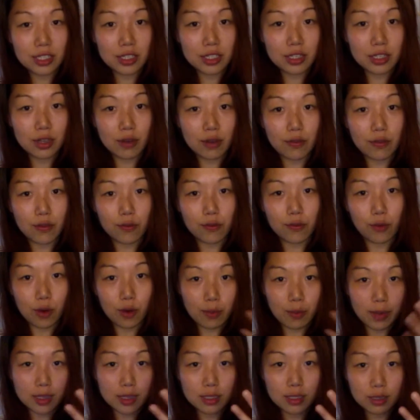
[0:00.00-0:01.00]
of the 4
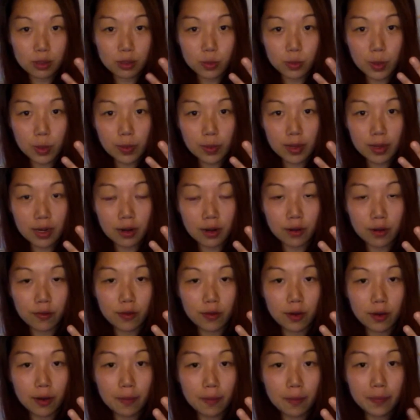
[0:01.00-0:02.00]
muscles we went
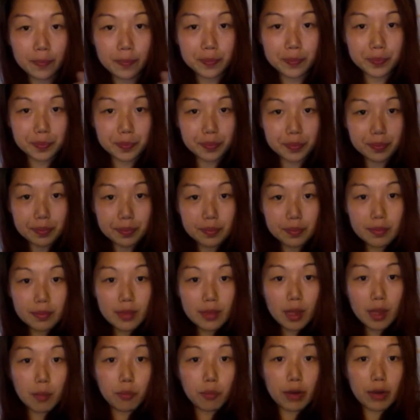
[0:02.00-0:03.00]
over:
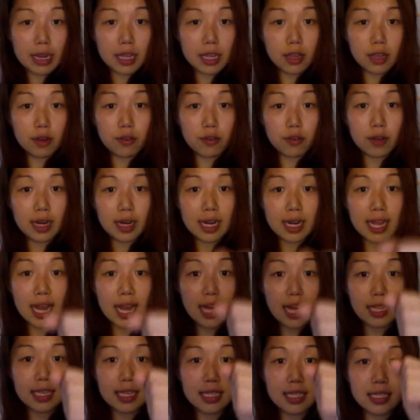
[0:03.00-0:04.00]

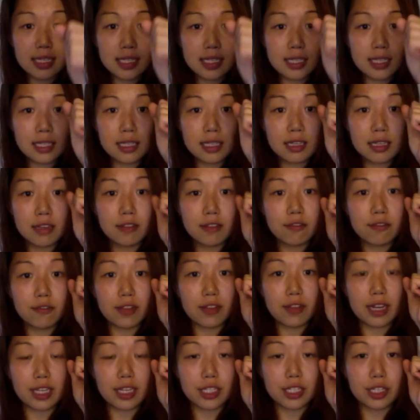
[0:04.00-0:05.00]
brachioradialis,
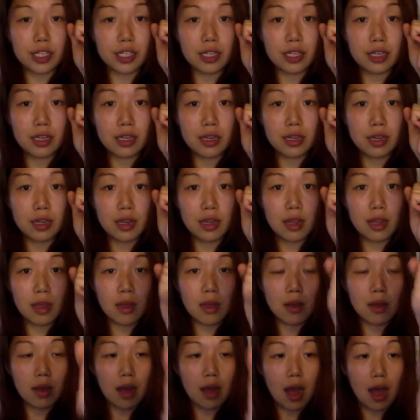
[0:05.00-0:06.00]
flexion,
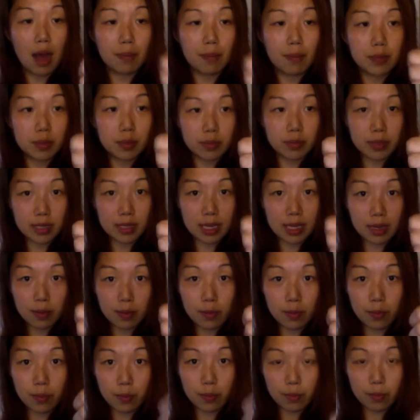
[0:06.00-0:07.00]
optimally
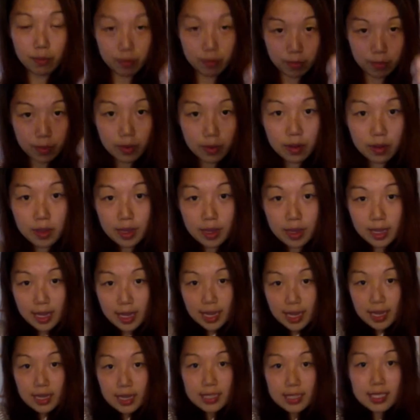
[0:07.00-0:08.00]

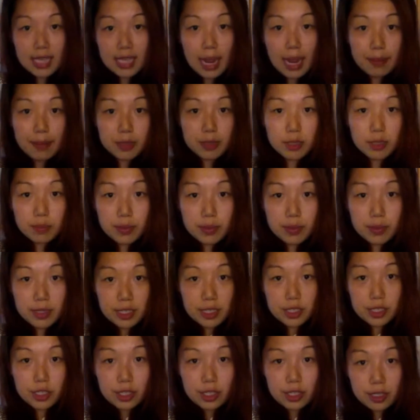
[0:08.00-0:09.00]
in scaption
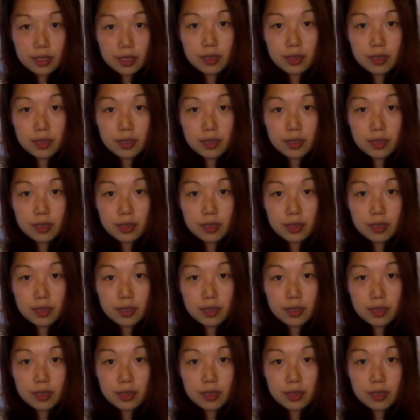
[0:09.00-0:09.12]
position.